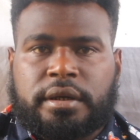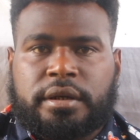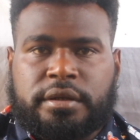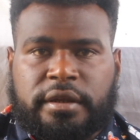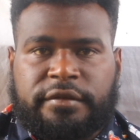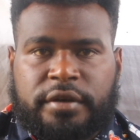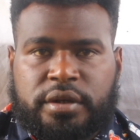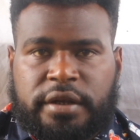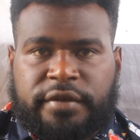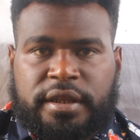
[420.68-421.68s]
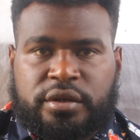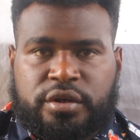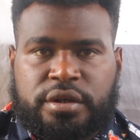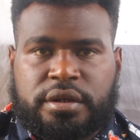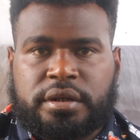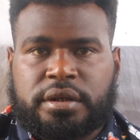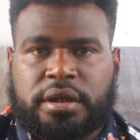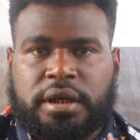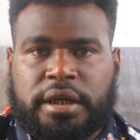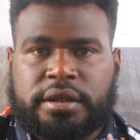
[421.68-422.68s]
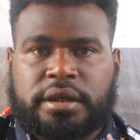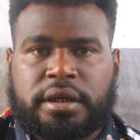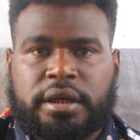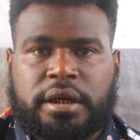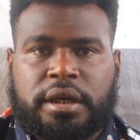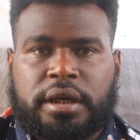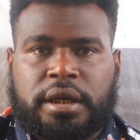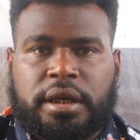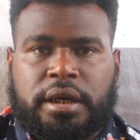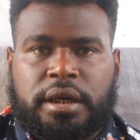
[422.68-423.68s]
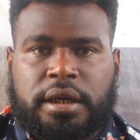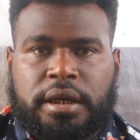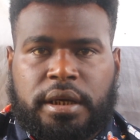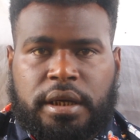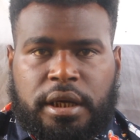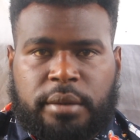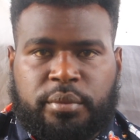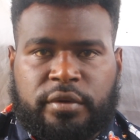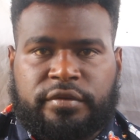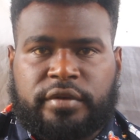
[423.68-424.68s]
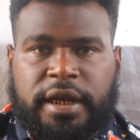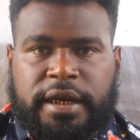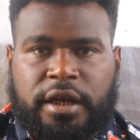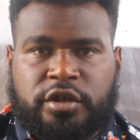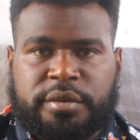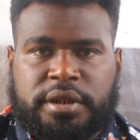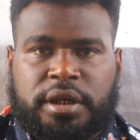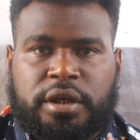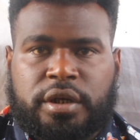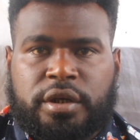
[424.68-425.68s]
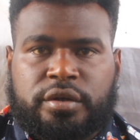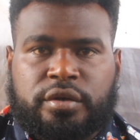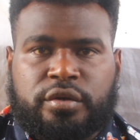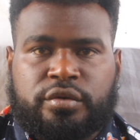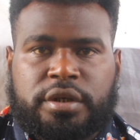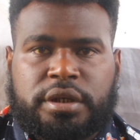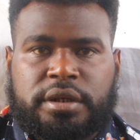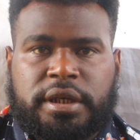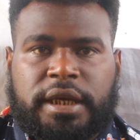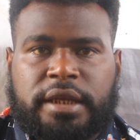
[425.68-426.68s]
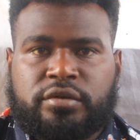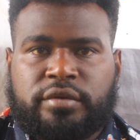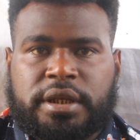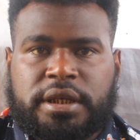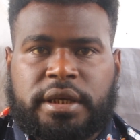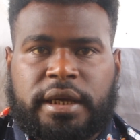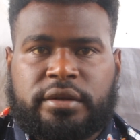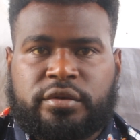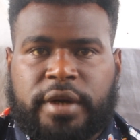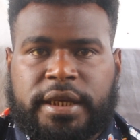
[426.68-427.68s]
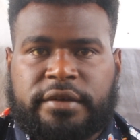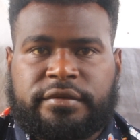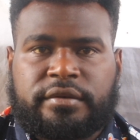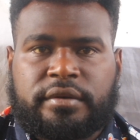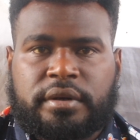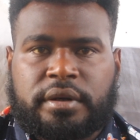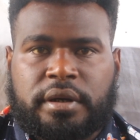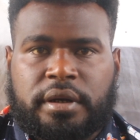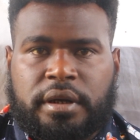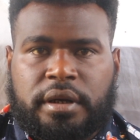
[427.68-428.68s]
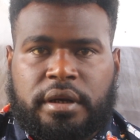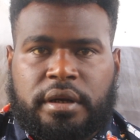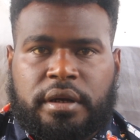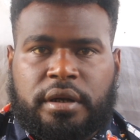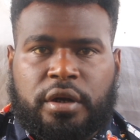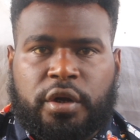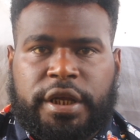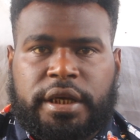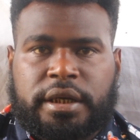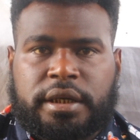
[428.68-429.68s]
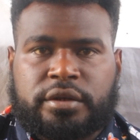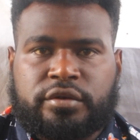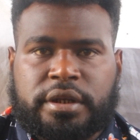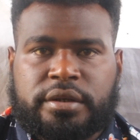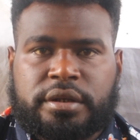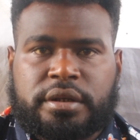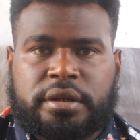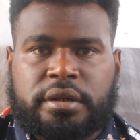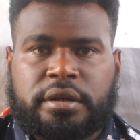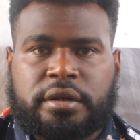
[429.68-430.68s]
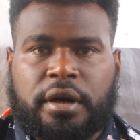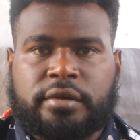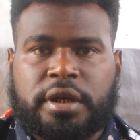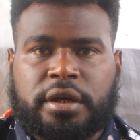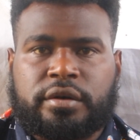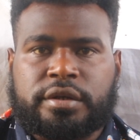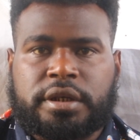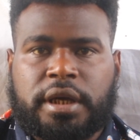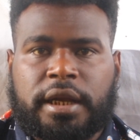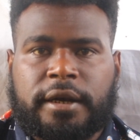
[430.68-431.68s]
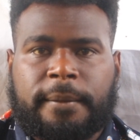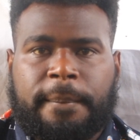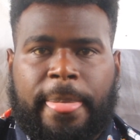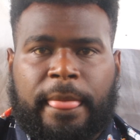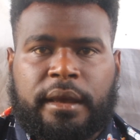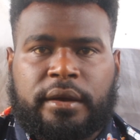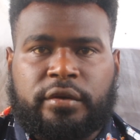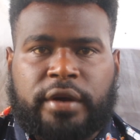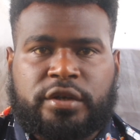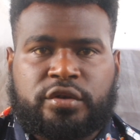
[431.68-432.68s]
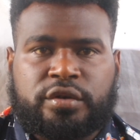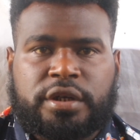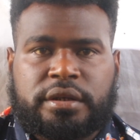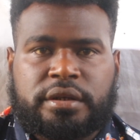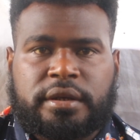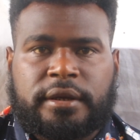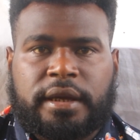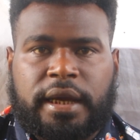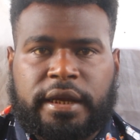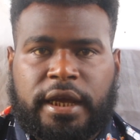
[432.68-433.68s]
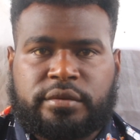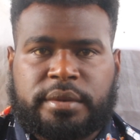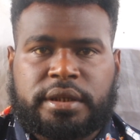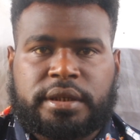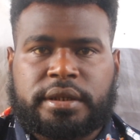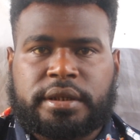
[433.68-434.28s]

So the first advantage is improved engagement. So using the interactive learning strategies, crowd psychology can raise students' engagement.